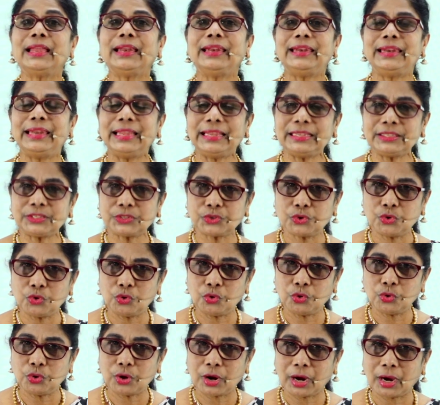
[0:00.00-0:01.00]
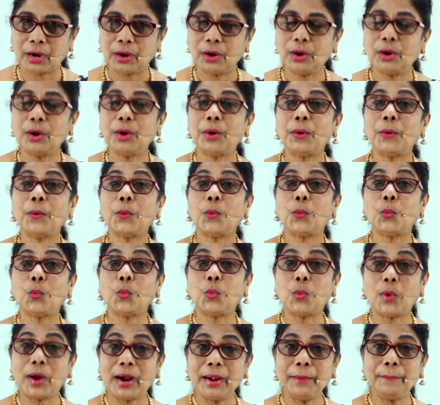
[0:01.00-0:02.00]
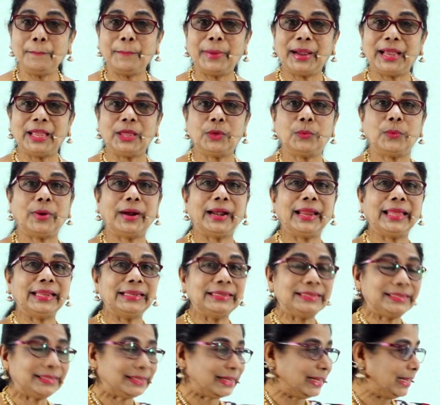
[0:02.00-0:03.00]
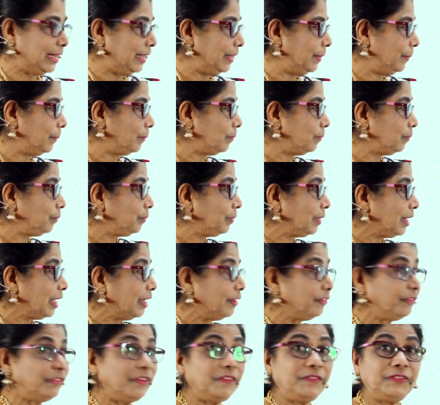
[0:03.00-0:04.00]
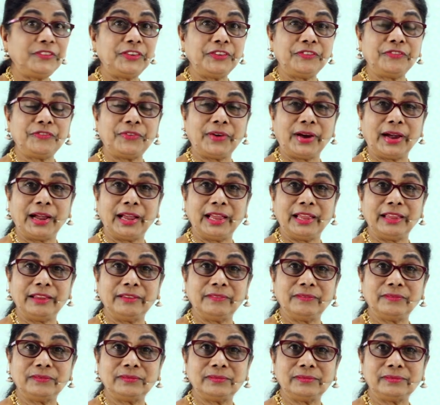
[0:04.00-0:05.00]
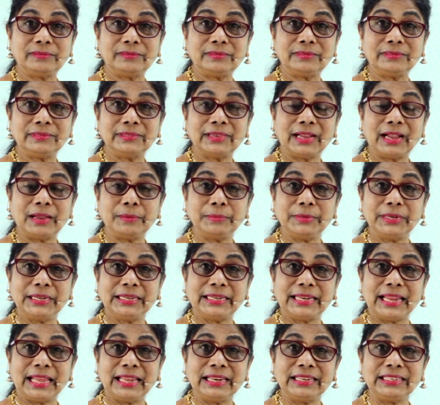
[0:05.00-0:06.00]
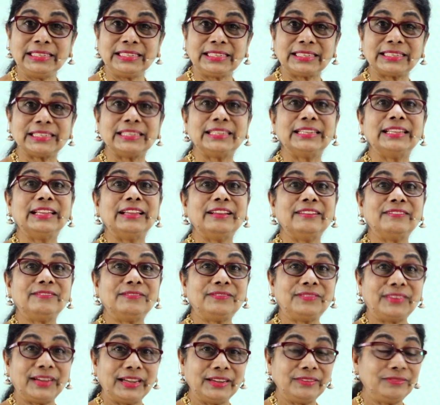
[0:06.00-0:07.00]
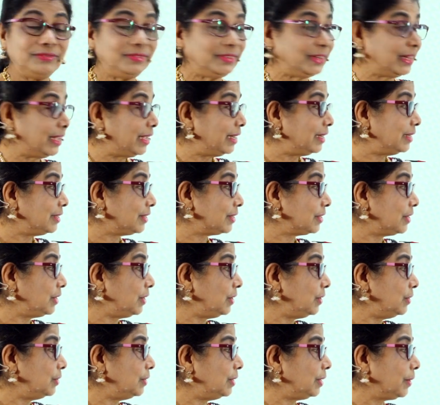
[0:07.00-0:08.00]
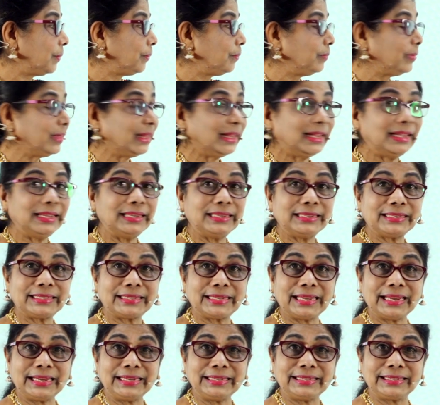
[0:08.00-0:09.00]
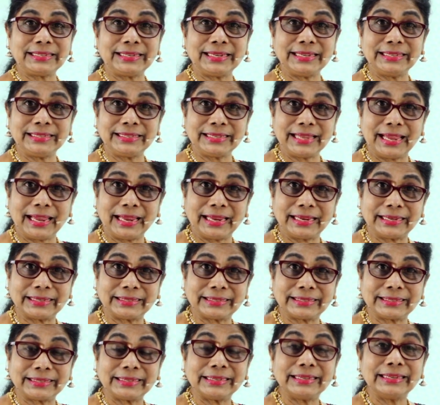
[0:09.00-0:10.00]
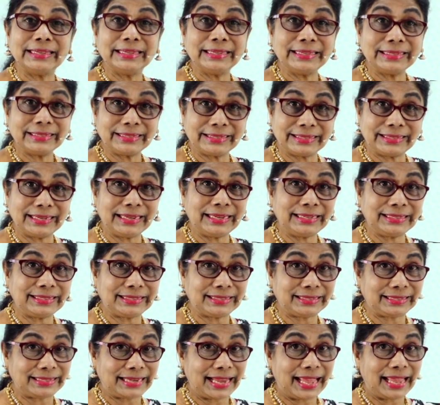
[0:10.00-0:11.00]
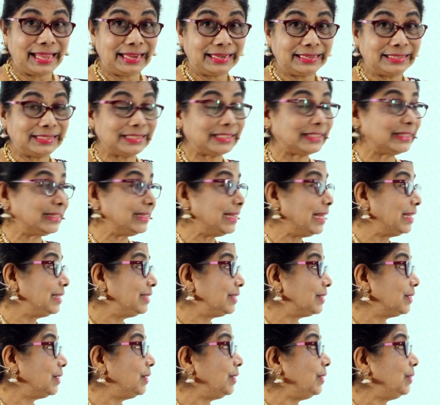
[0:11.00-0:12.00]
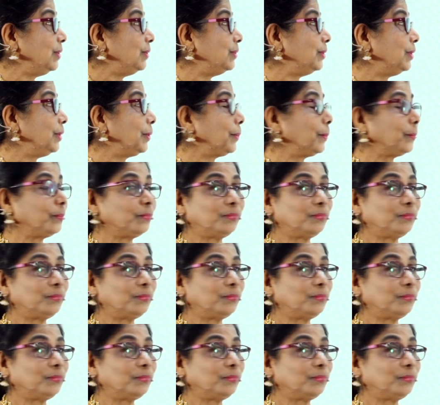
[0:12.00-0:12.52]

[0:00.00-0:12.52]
Let's go one by one and see. 55. How many tens? Five tens. Good. 66. Six tens. That's good.